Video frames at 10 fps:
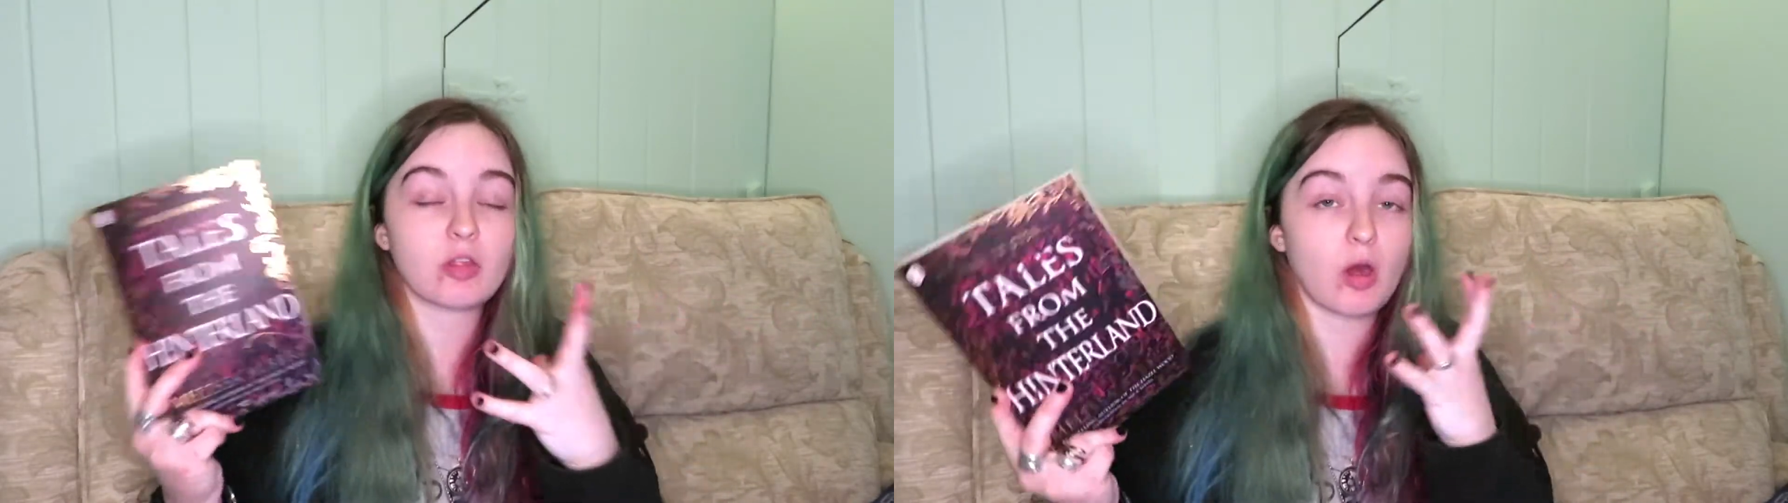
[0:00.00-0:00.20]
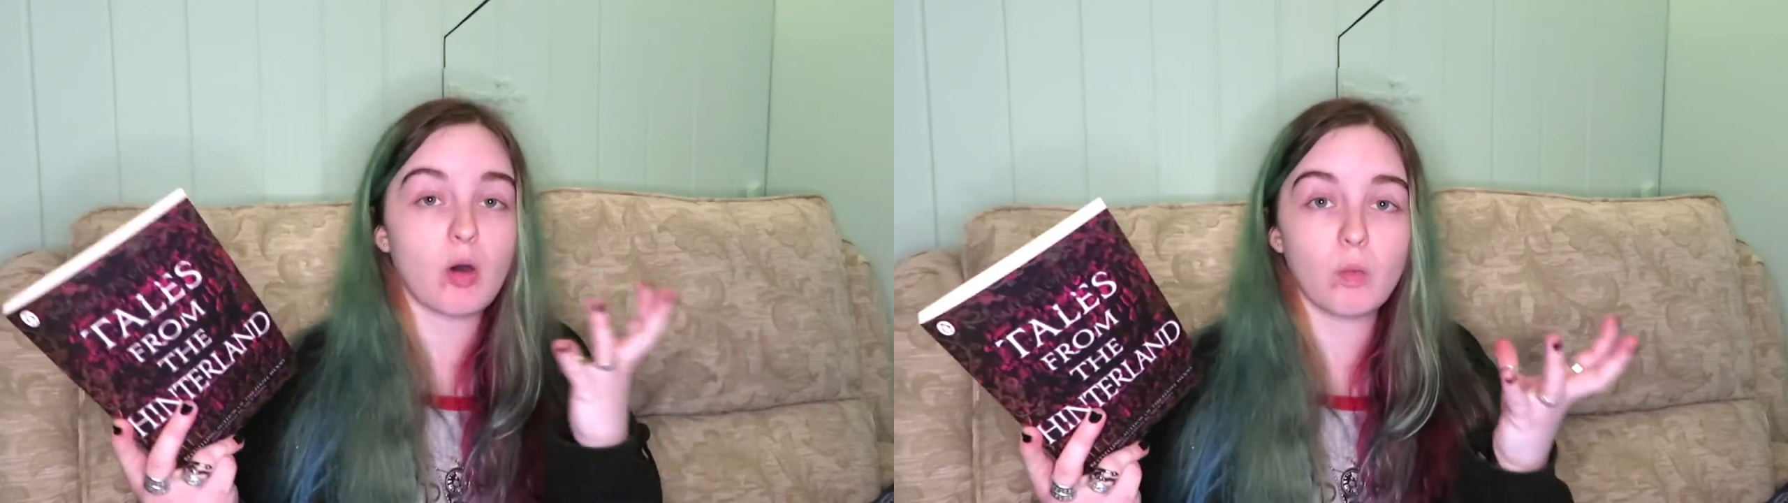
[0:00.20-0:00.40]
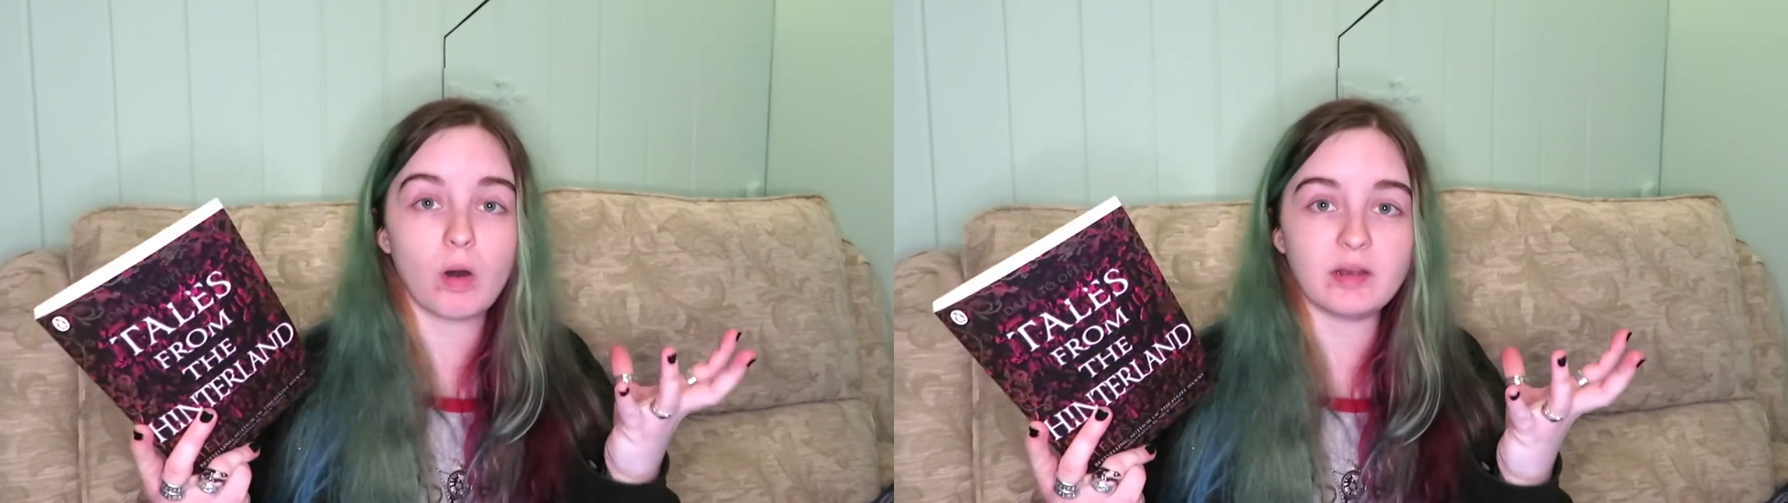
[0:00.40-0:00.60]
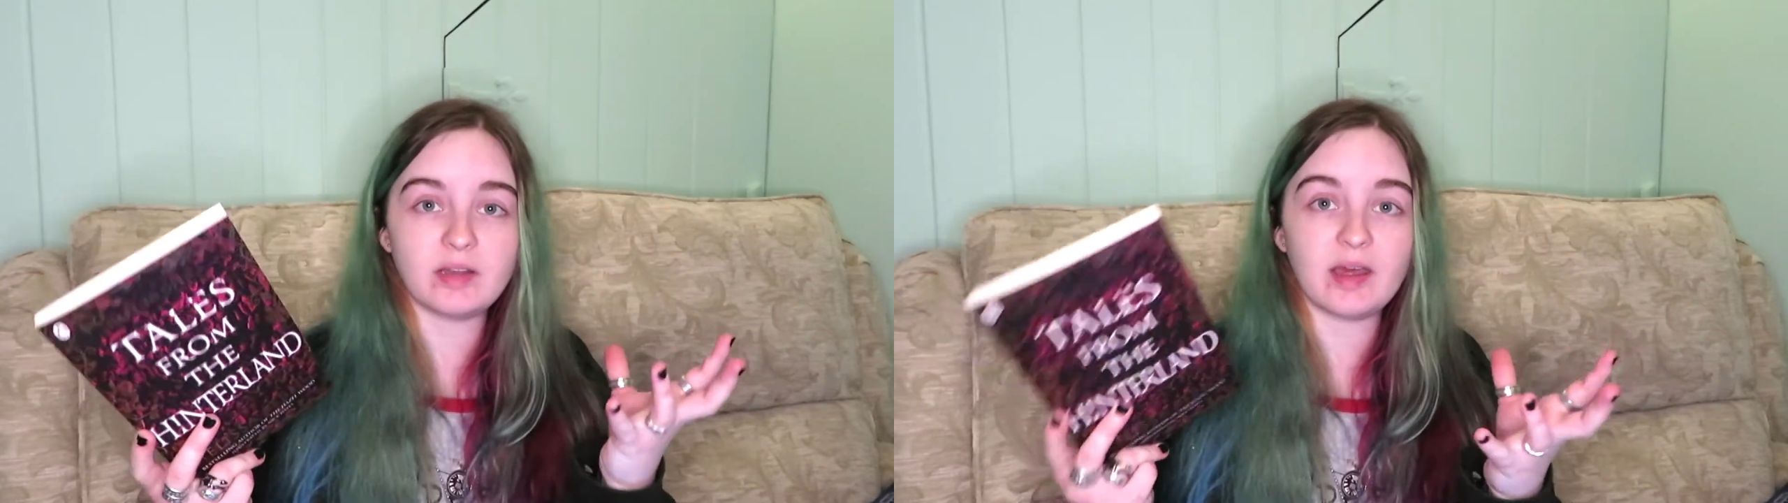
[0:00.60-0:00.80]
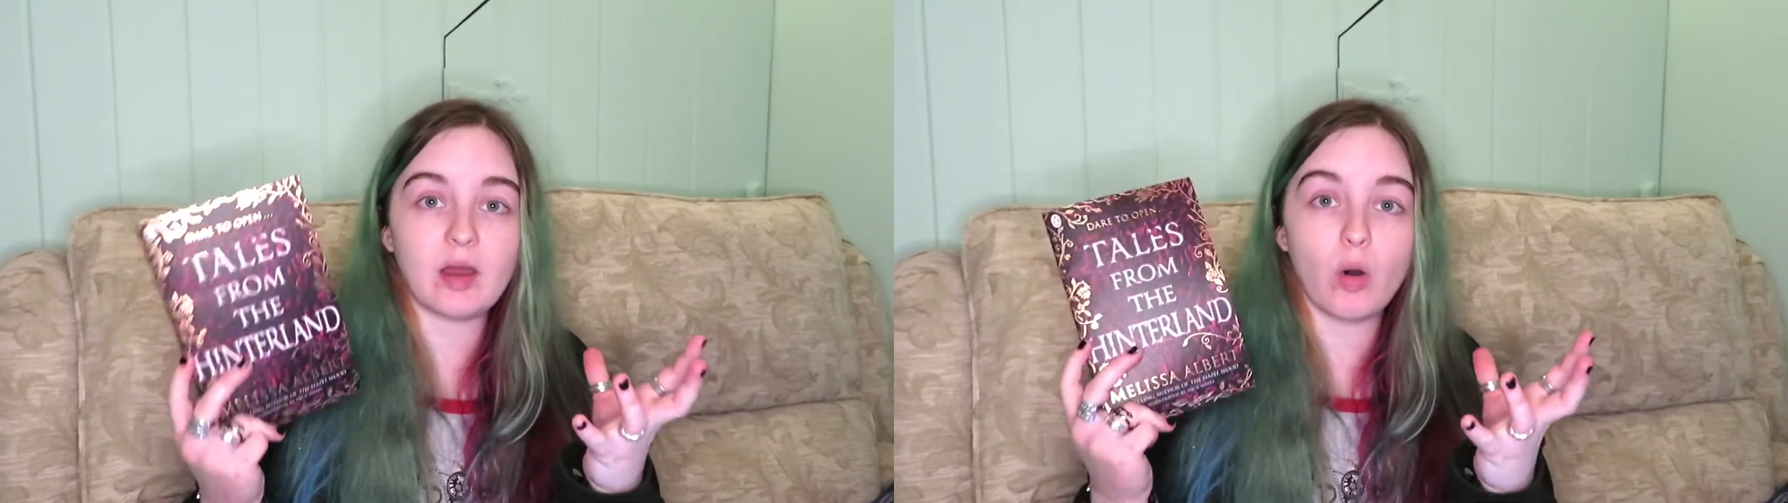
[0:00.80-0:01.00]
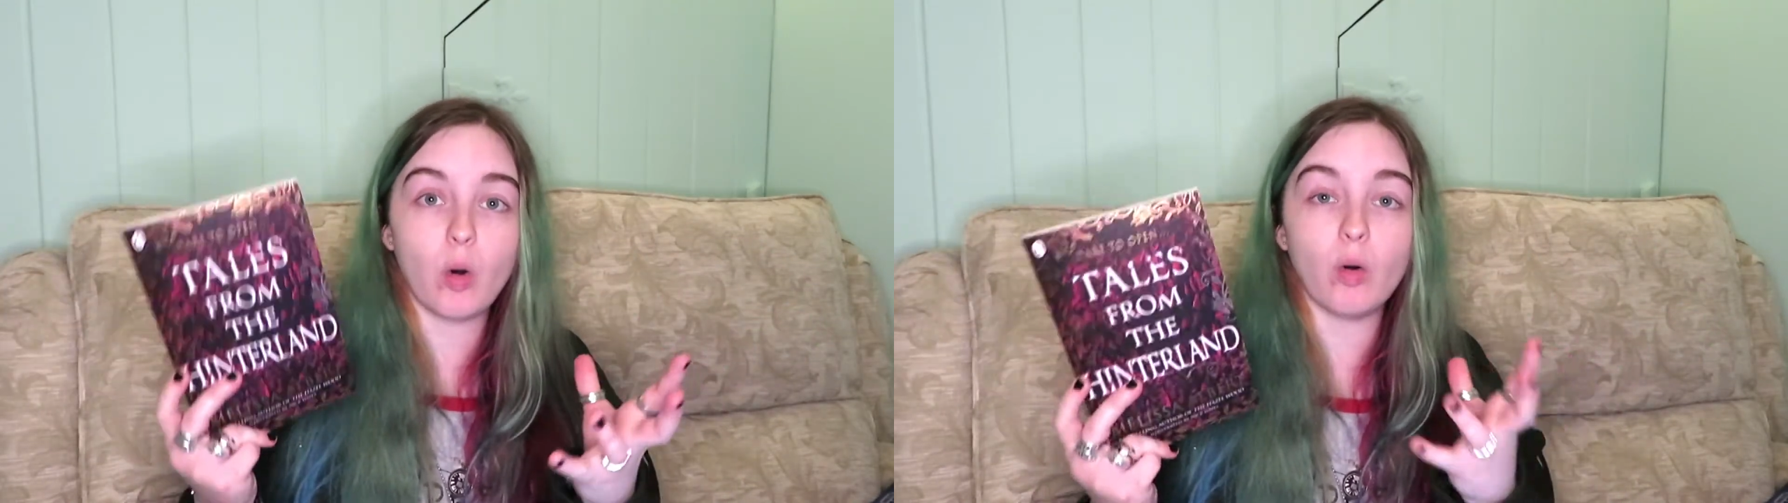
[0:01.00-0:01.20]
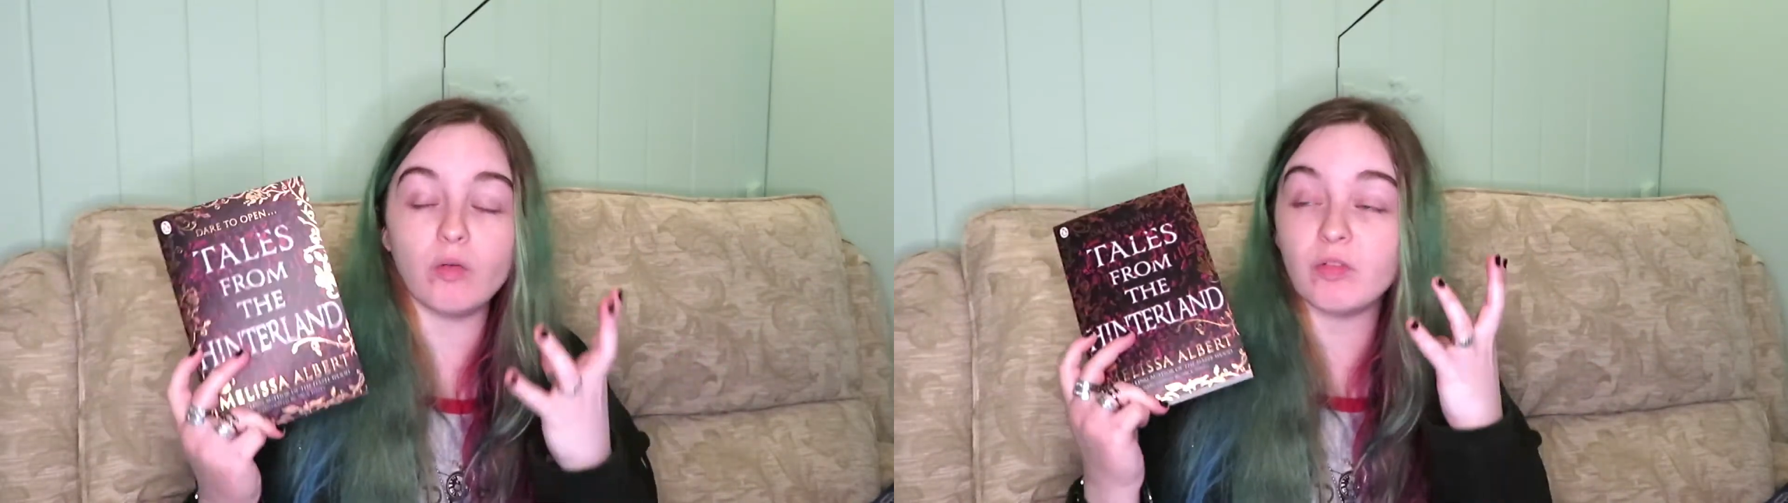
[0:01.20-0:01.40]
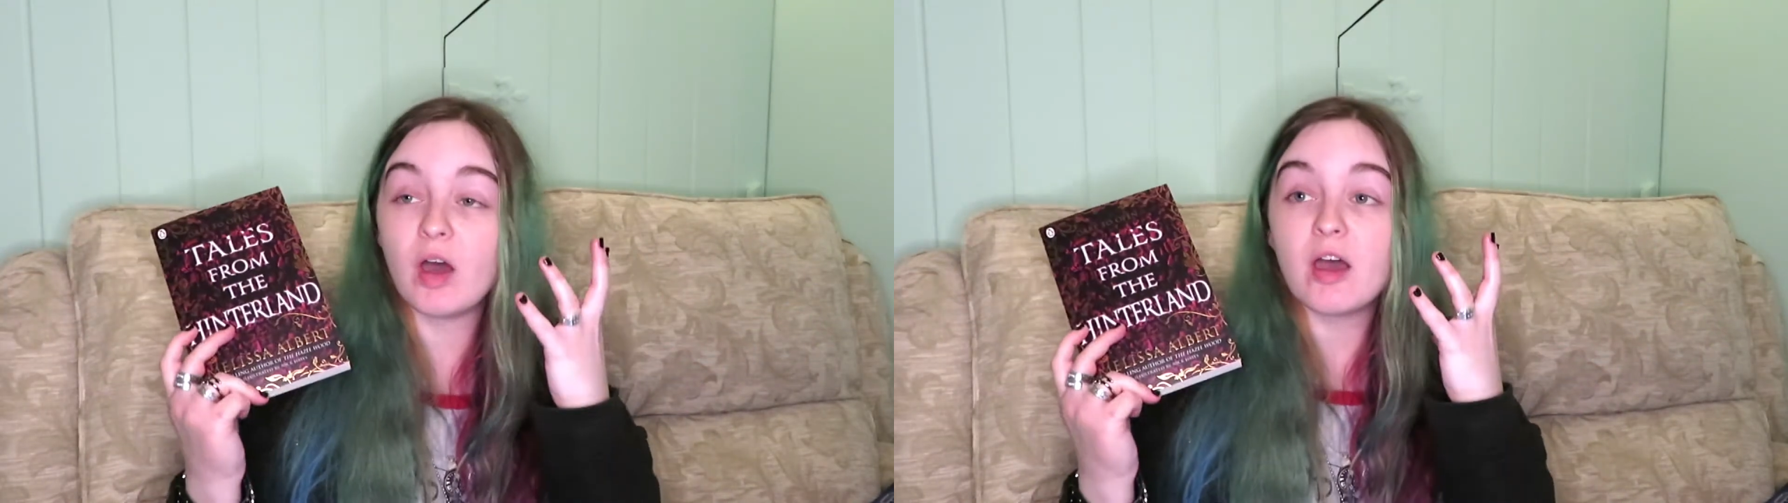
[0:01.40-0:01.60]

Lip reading: whole idea of